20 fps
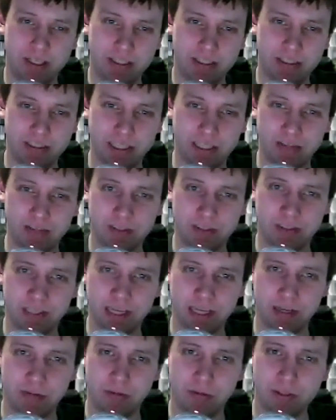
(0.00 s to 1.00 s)
because I have to
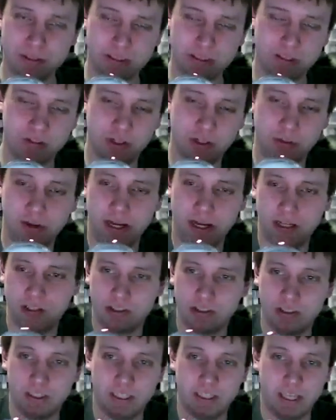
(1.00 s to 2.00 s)
take a business trip
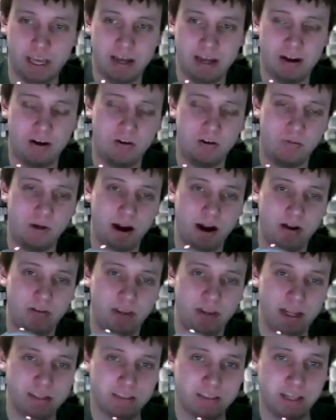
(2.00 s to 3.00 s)
actually at around
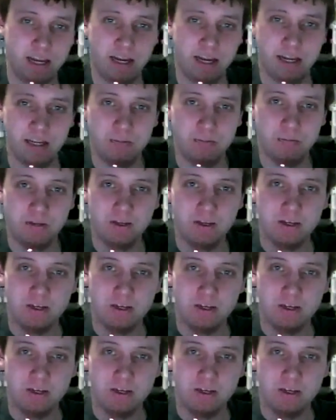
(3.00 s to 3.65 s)
that time.